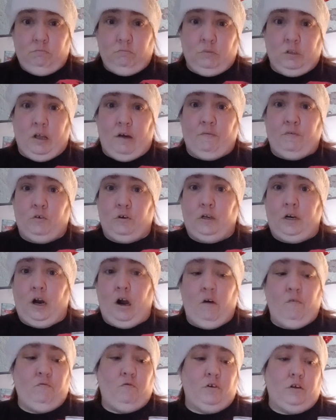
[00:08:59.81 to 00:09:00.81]
level it
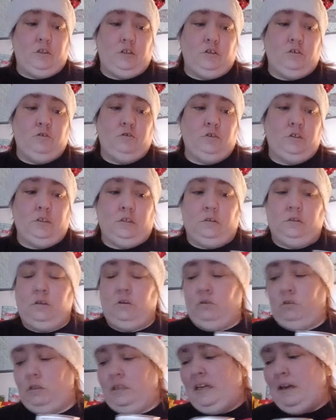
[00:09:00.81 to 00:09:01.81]
off with. You use the
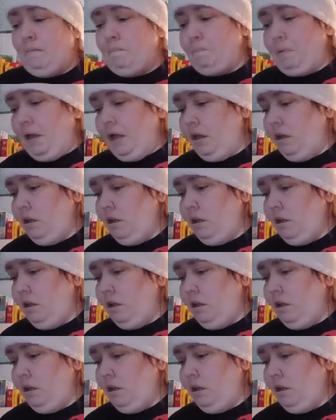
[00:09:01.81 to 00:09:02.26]
little lip.